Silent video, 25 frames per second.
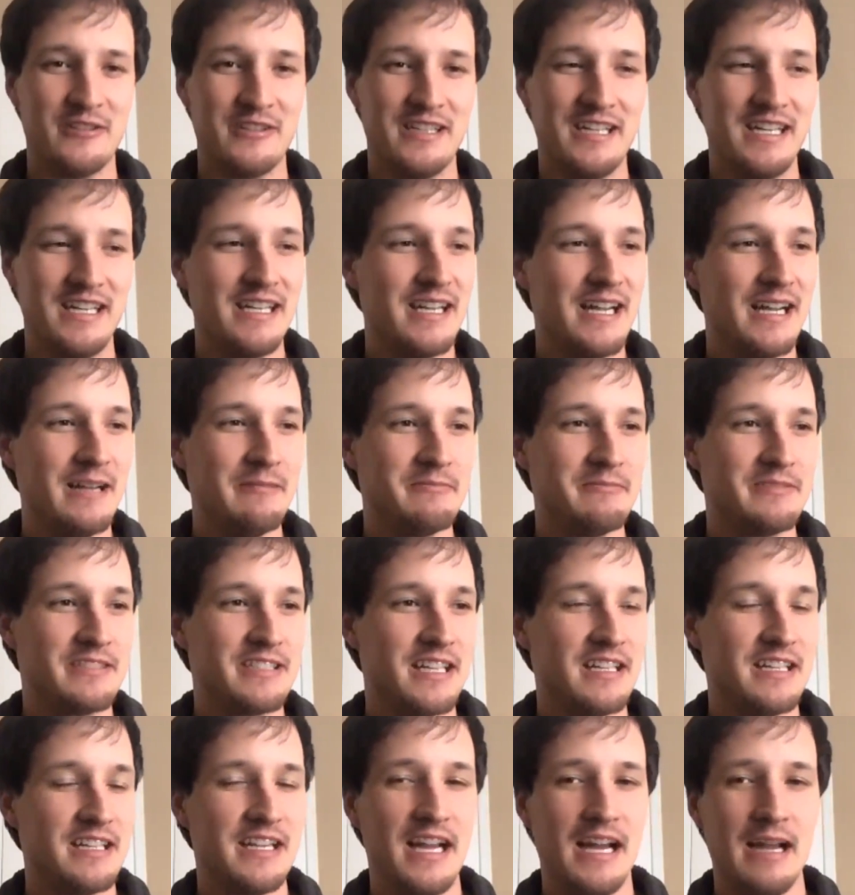And I, I'm
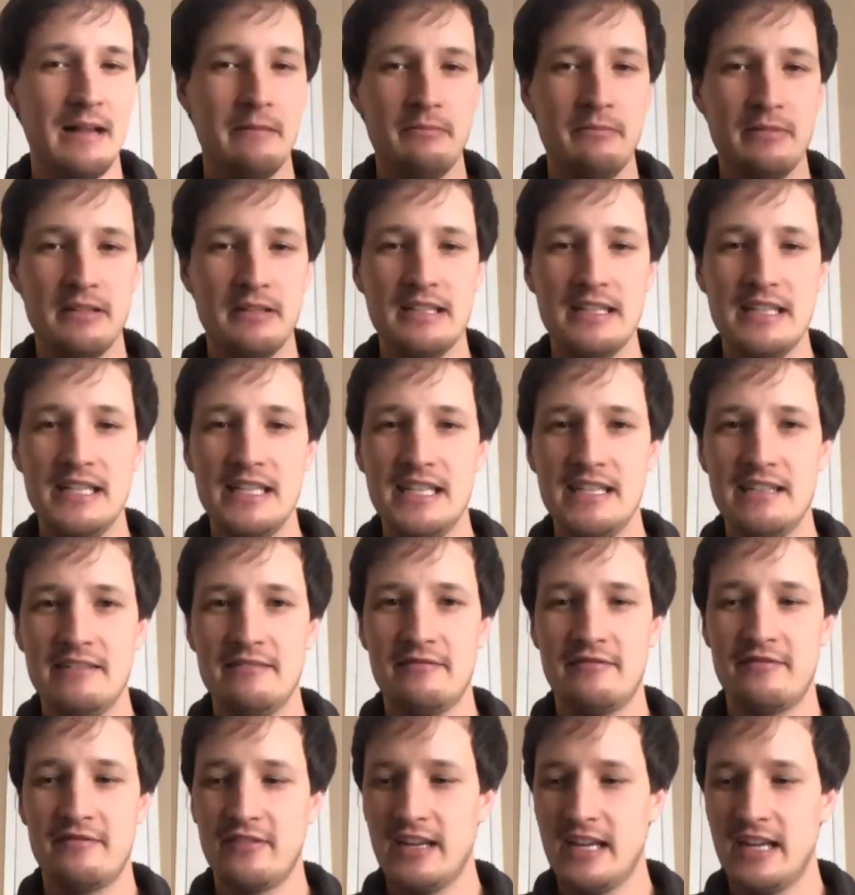telling you, I
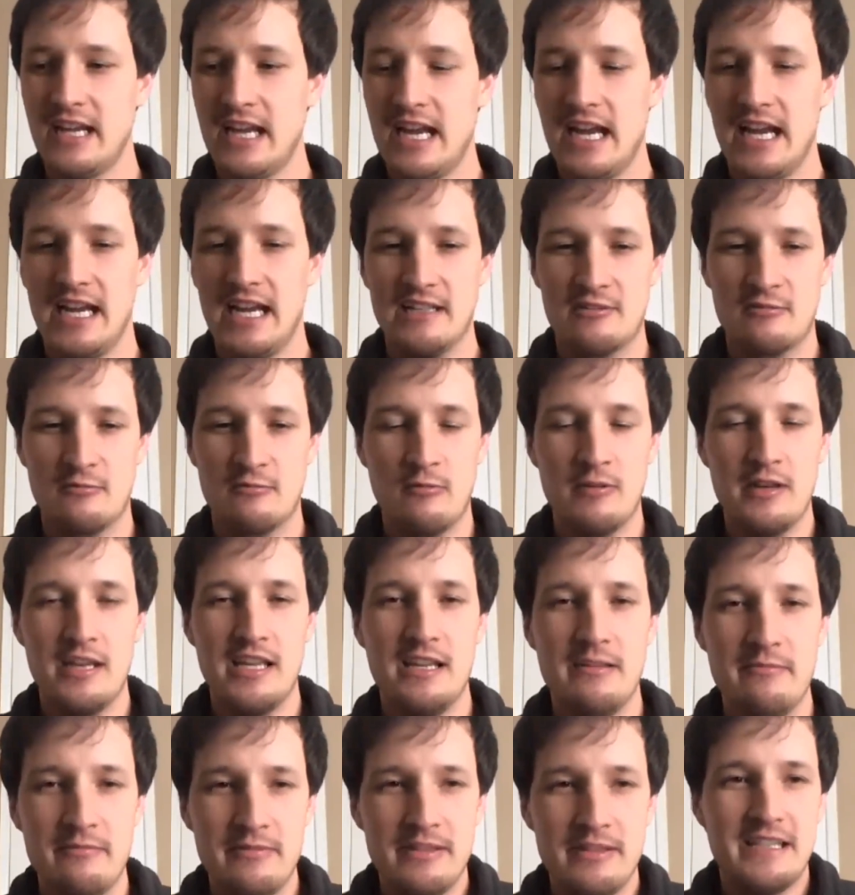believe as
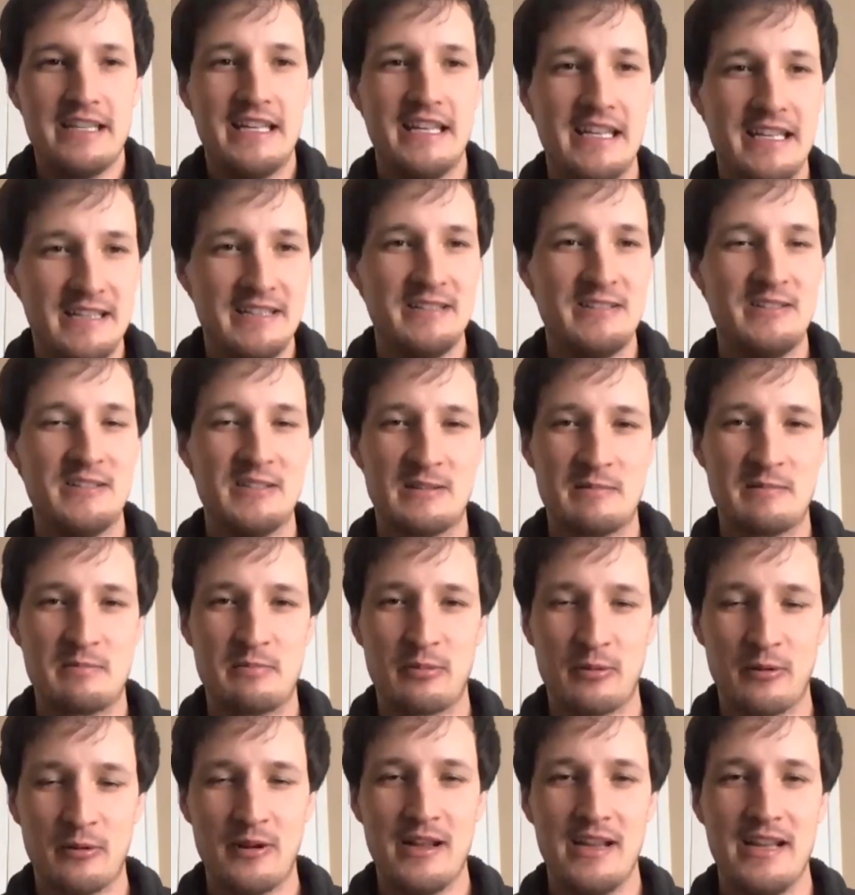we begin to just
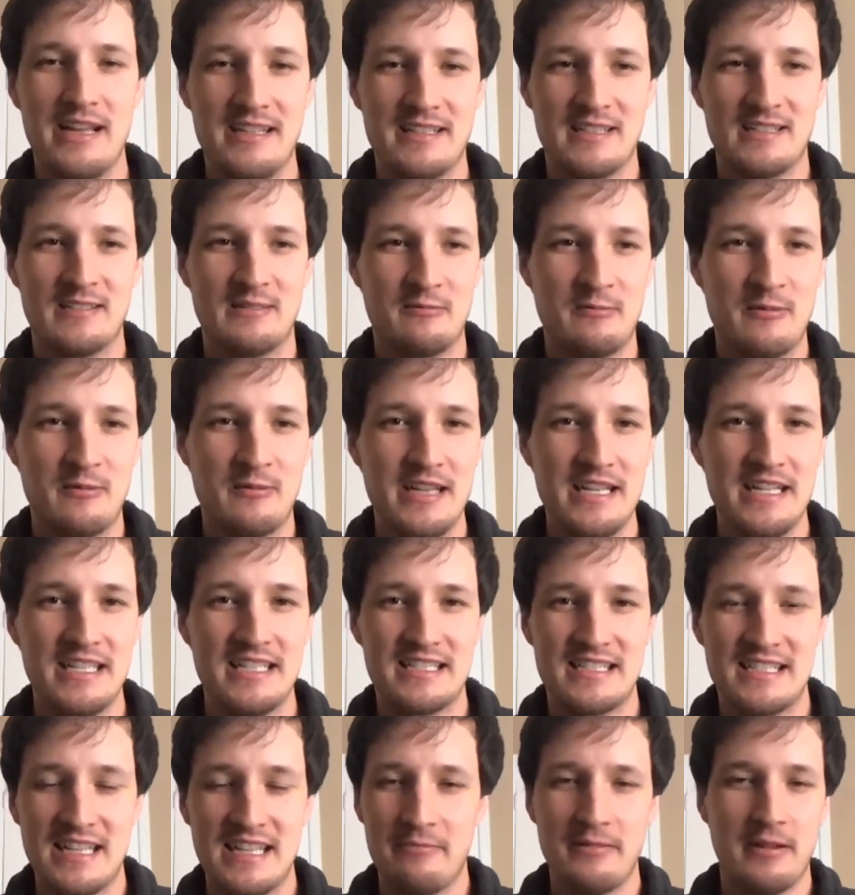praise, as we
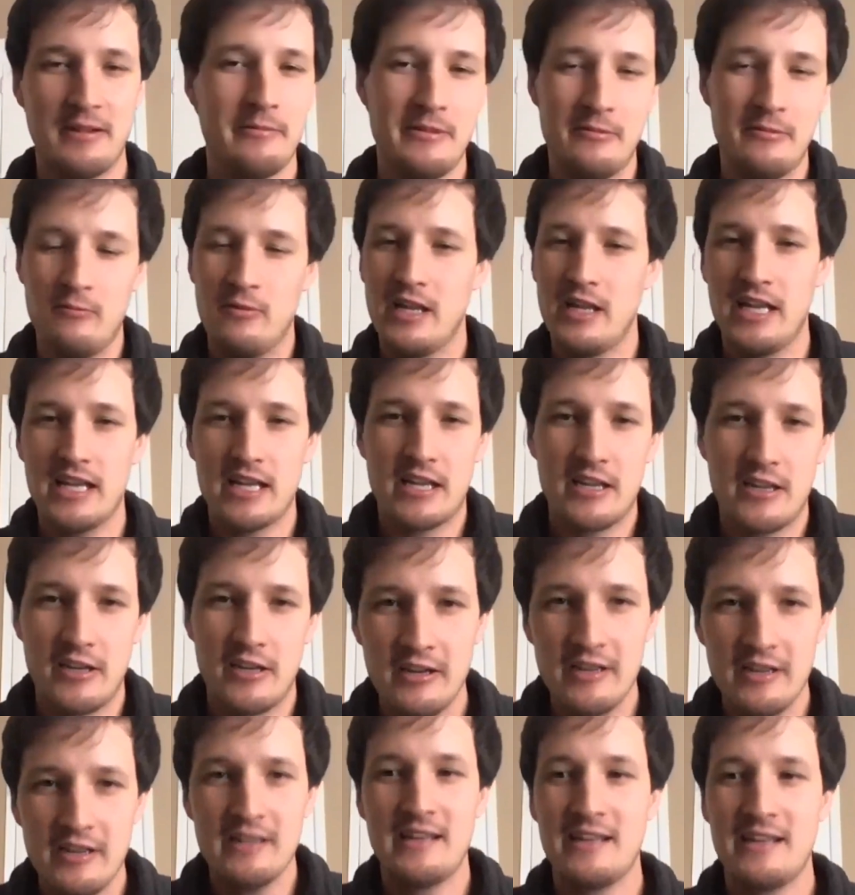step, I mean, it
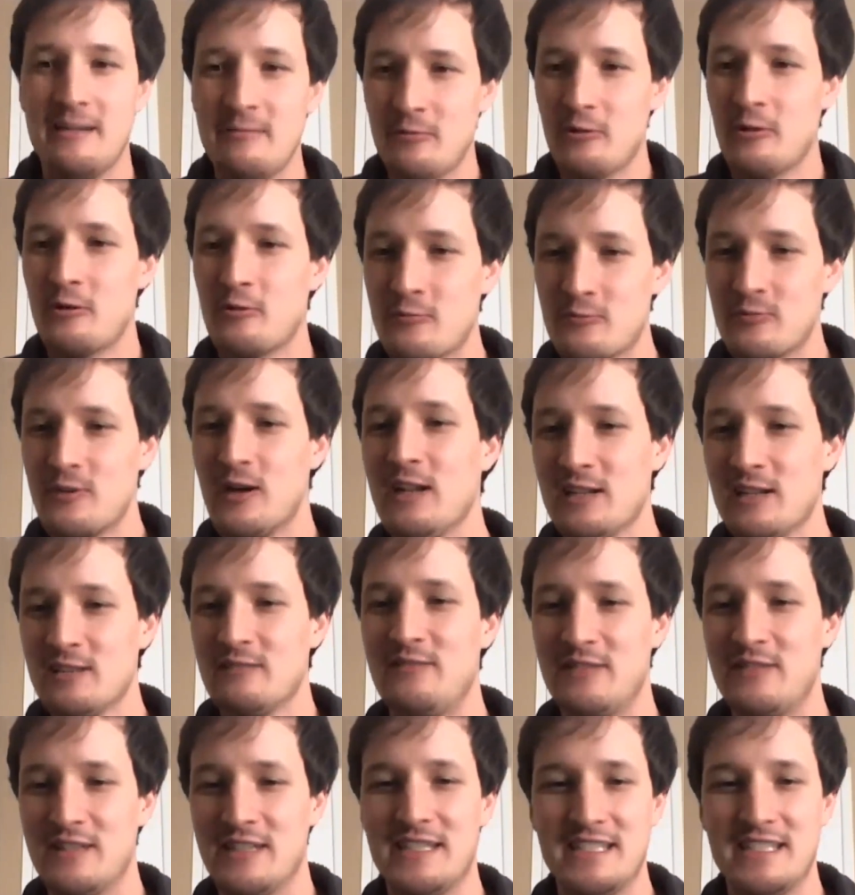couldn't get more
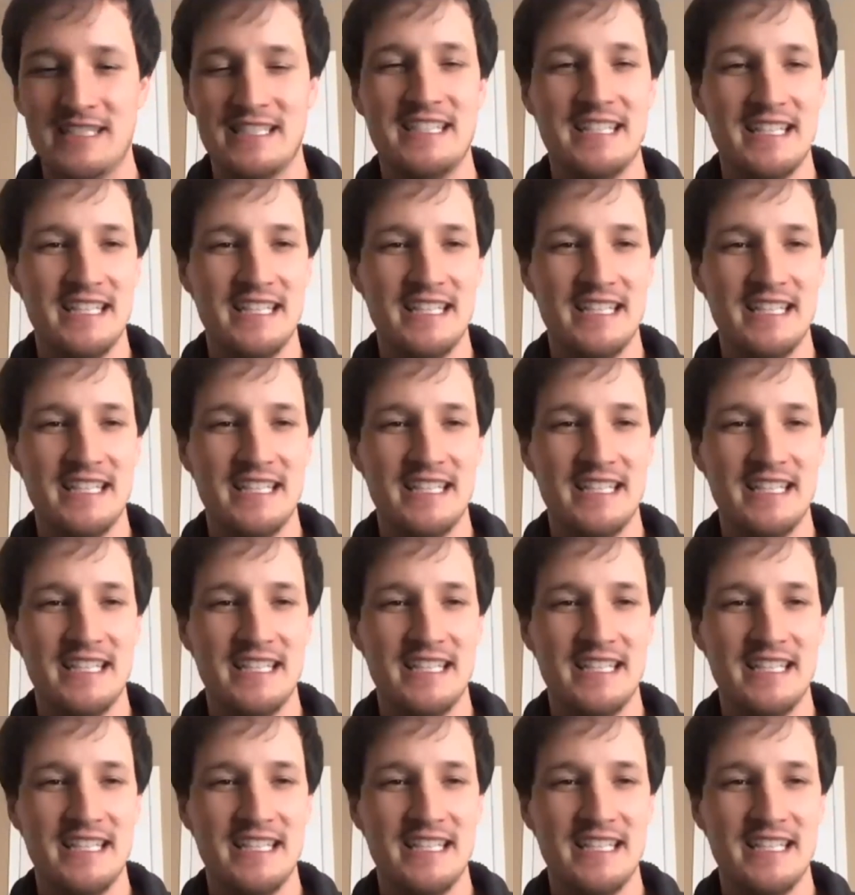relevant